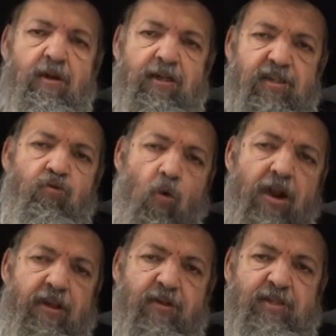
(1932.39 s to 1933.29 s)
This is
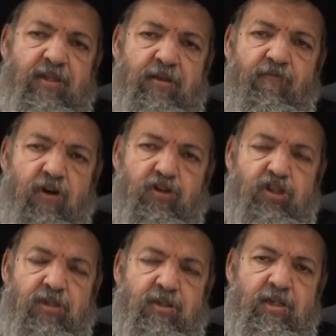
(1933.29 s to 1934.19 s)
one of the
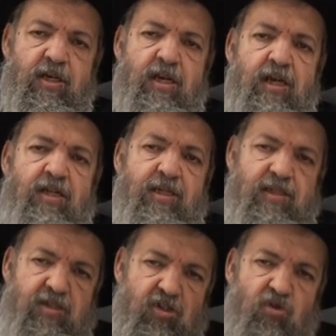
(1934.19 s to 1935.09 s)
versions.
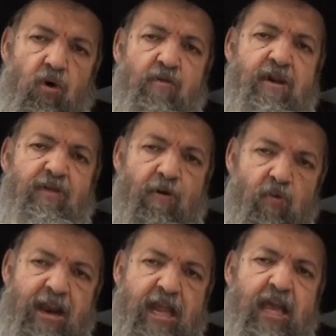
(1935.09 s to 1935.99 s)
There's a story that
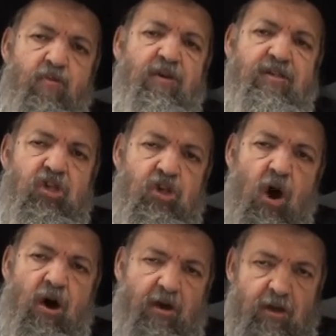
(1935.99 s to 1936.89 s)
when he was
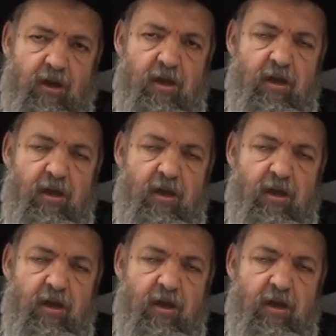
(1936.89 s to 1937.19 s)
young,